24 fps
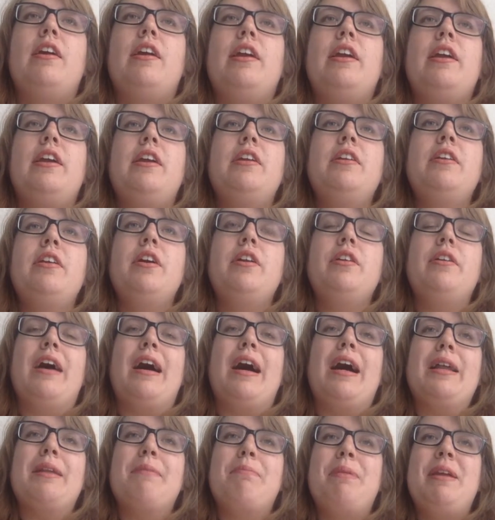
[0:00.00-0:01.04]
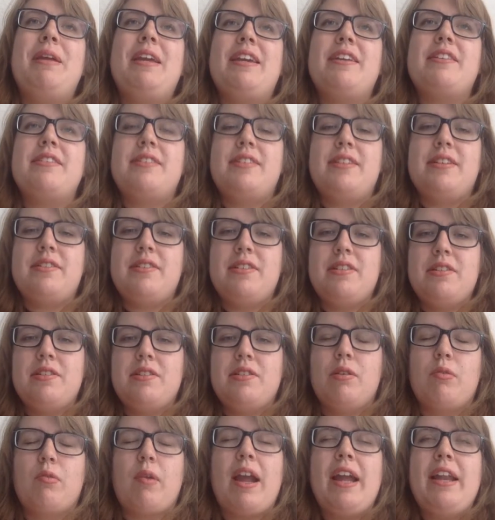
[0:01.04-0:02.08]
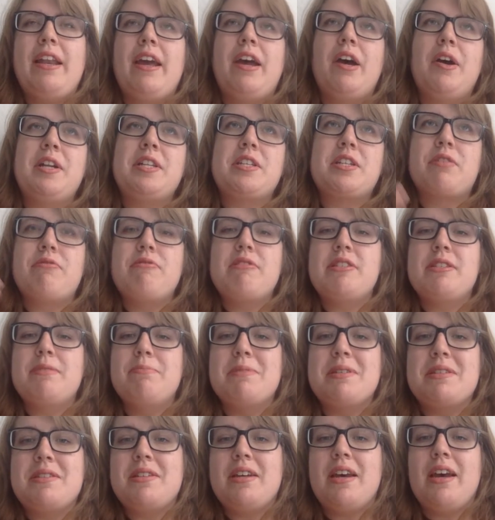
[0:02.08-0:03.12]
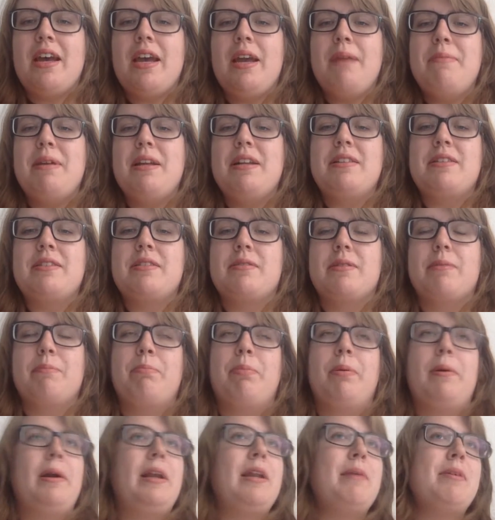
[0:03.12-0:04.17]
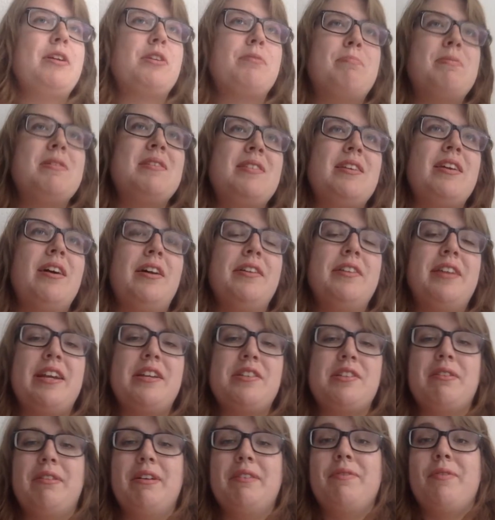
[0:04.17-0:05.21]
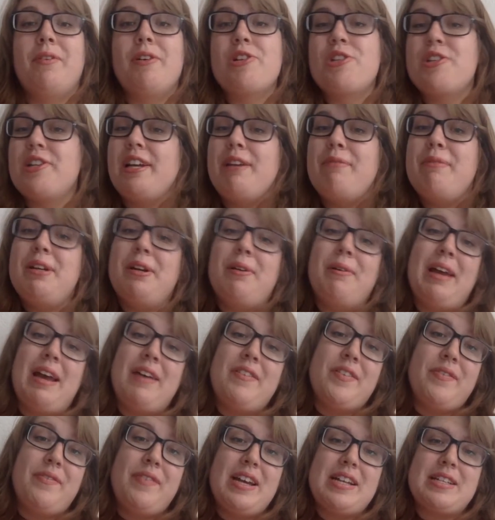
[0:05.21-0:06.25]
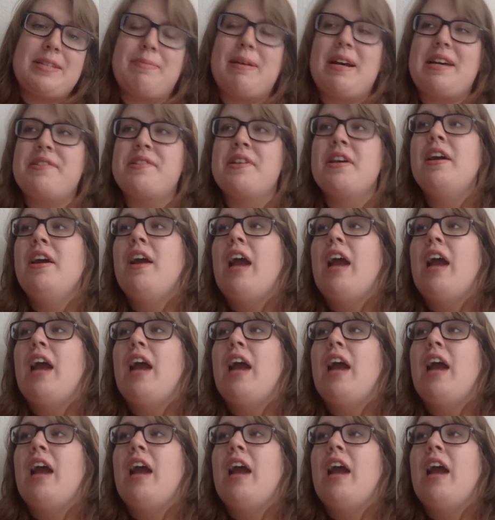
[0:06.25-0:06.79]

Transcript: In non-peak season, so right now it's Christmas time, it's pretty much busy all day, so unfortunately we don't have a fast pass,